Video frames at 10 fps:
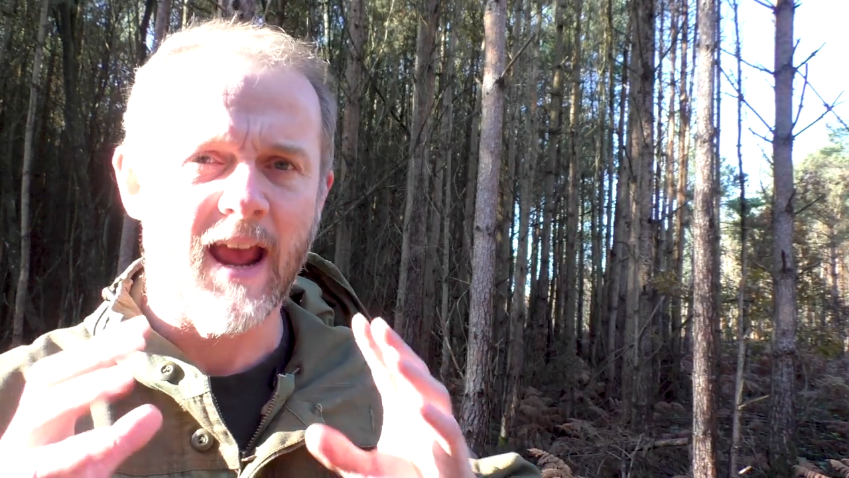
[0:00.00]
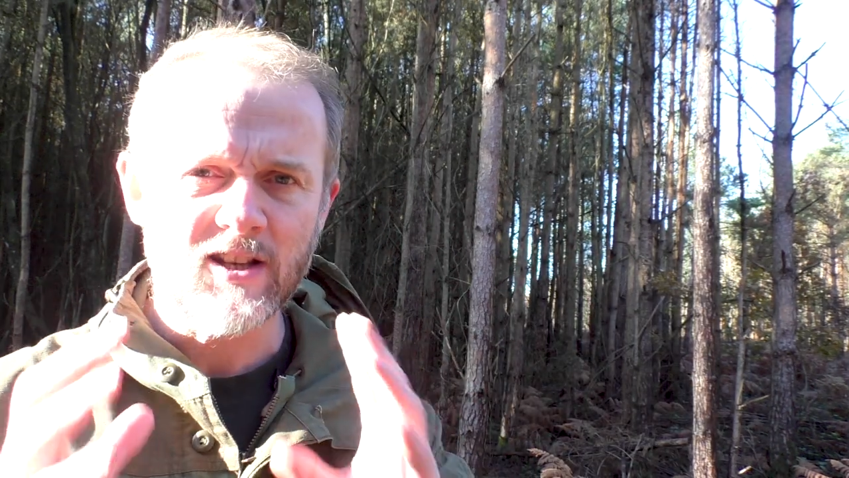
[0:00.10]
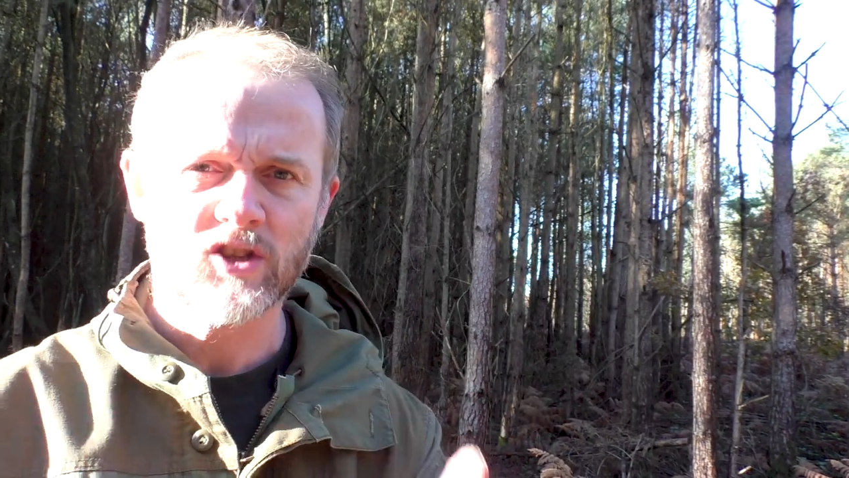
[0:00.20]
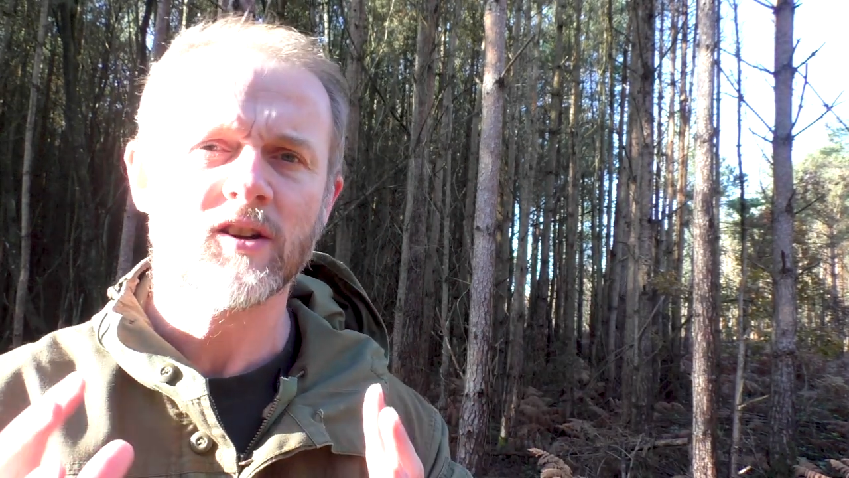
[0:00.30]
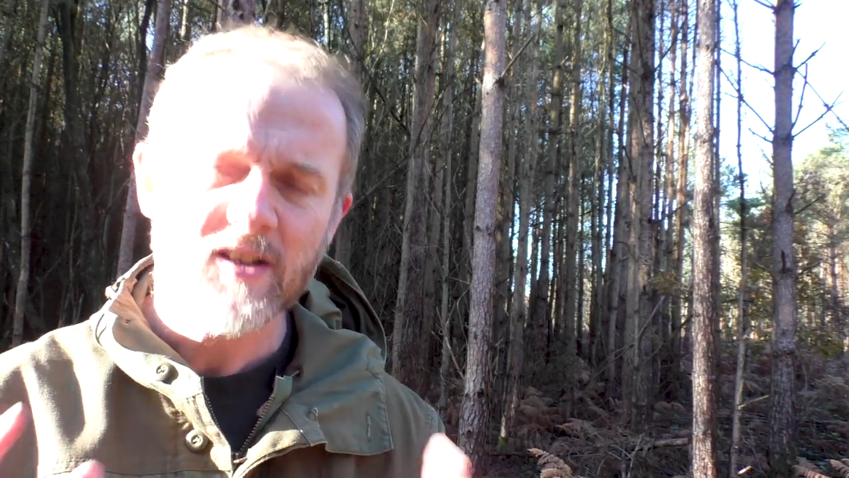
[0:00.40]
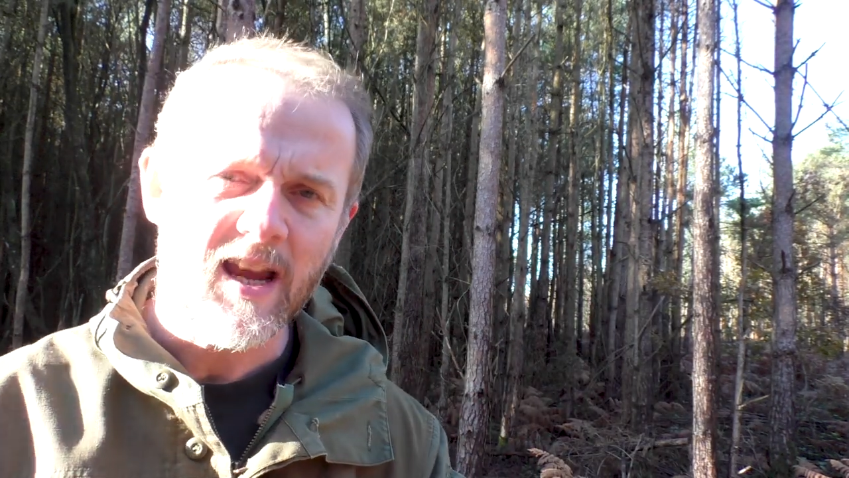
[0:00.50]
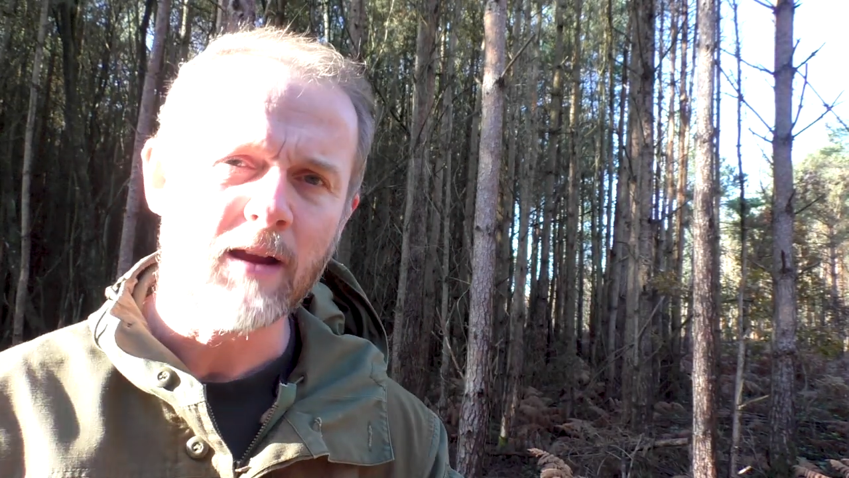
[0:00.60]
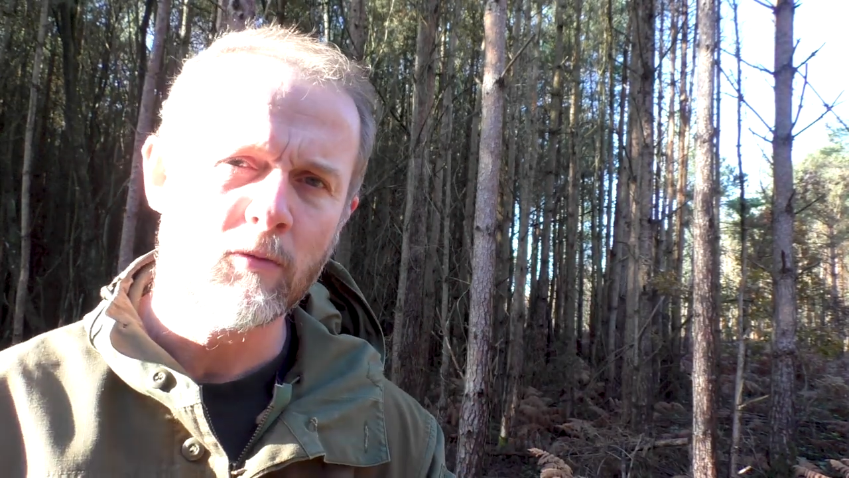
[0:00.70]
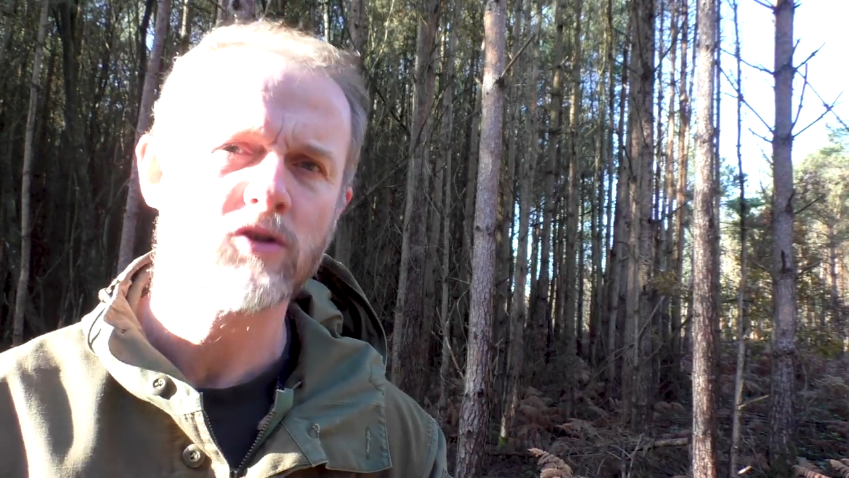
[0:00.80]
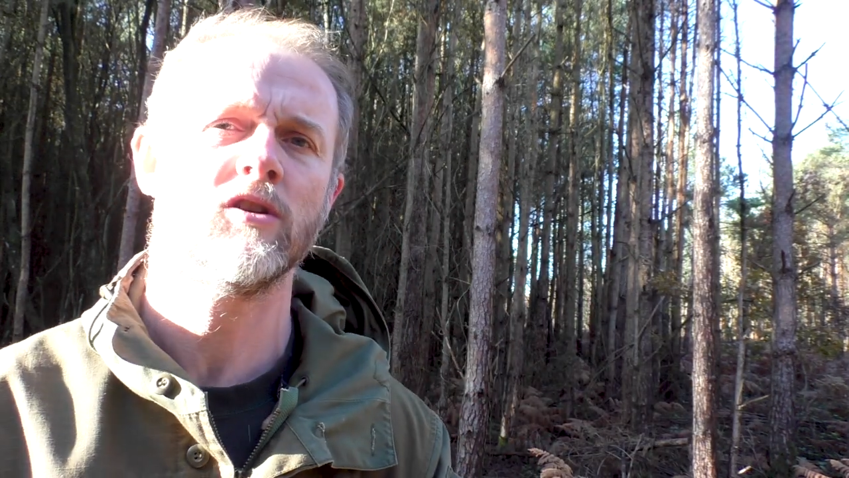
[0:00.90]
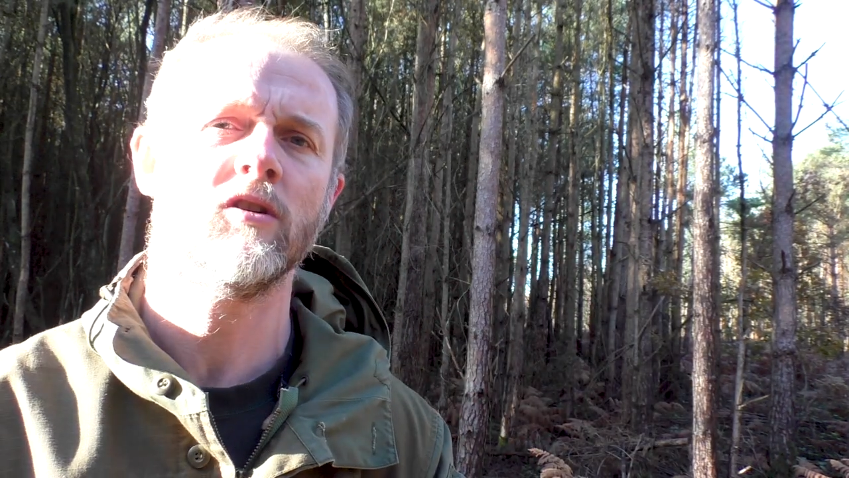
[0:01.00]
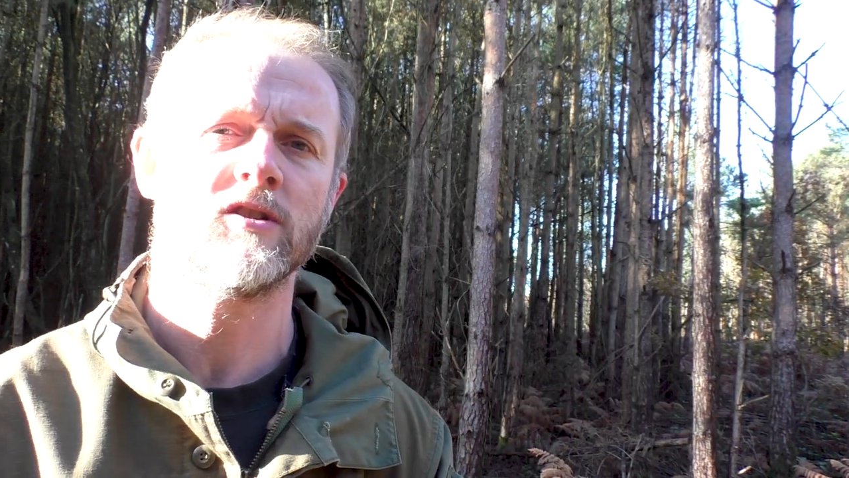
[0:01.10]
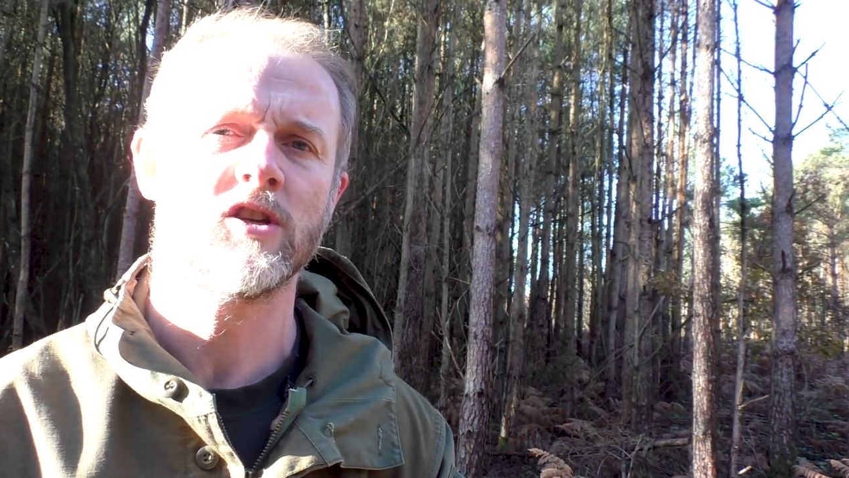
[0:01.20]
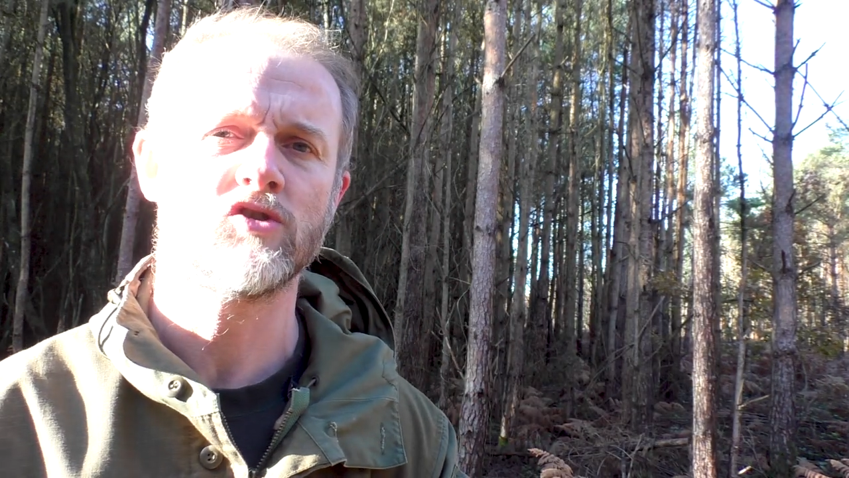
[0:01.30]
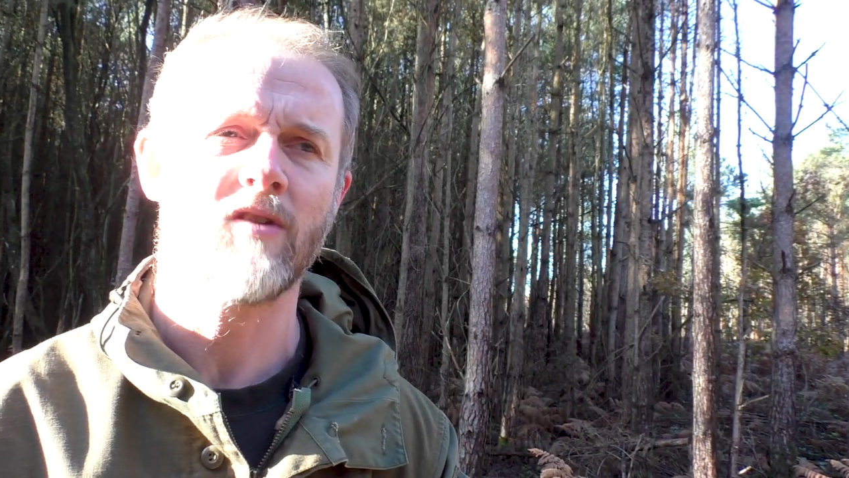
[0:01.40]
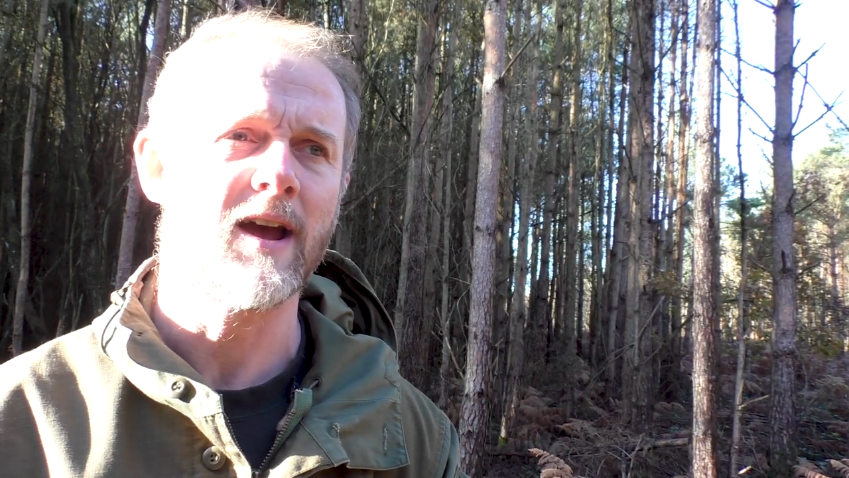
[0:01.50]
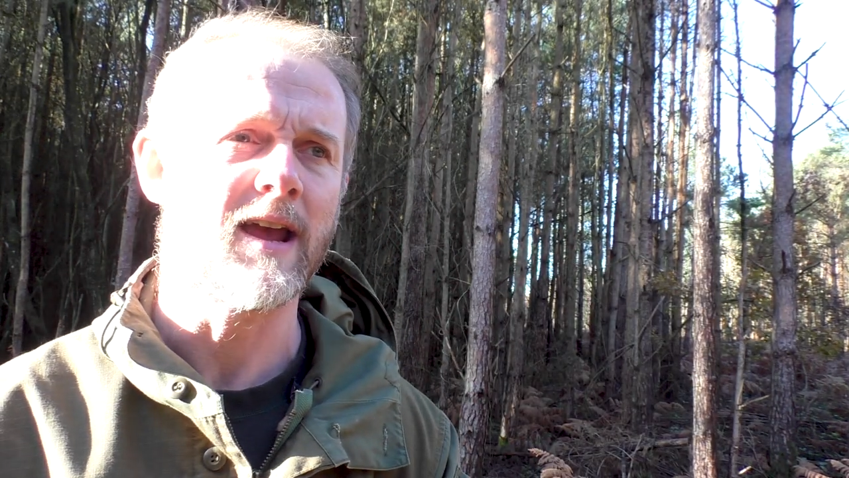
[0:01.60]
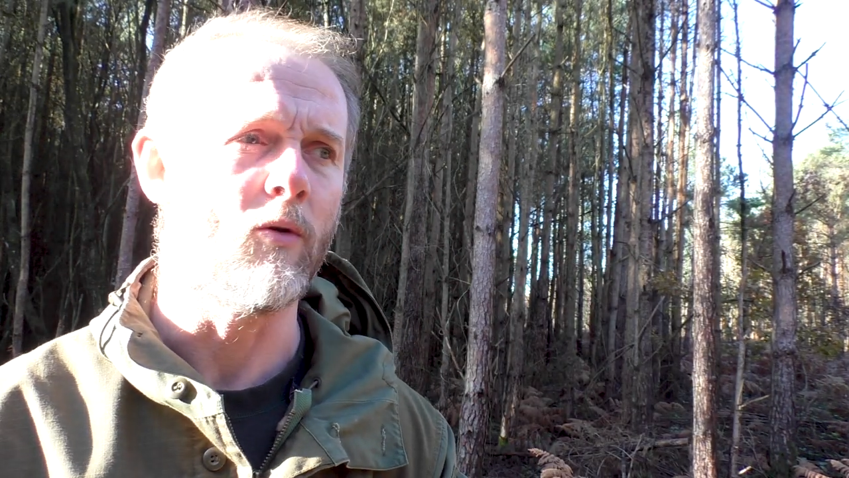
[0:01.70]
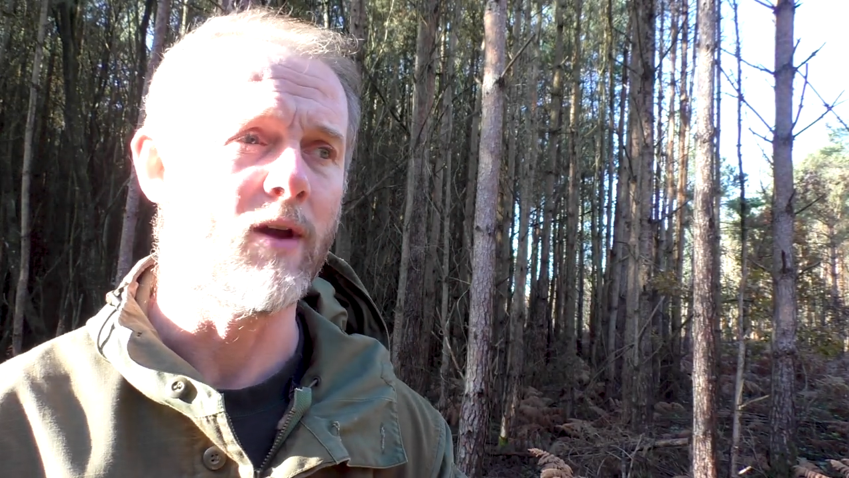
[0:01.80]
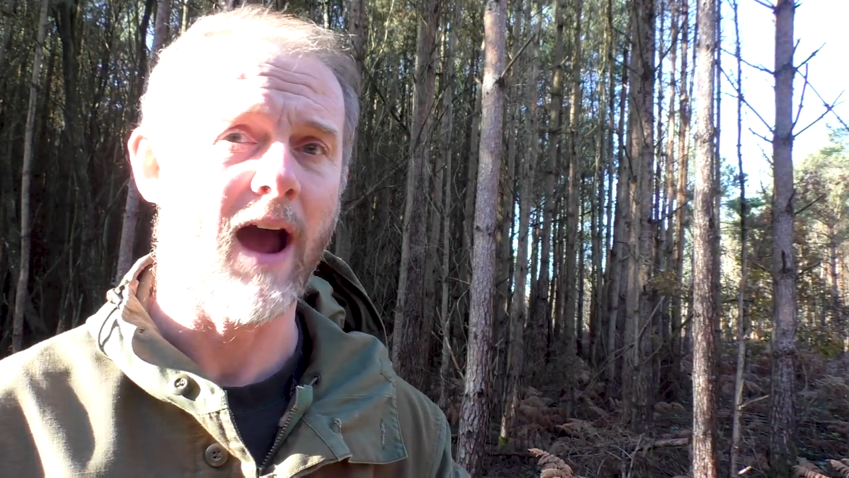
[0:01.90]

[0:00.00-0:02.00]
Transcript: it's going to take much longer to dry out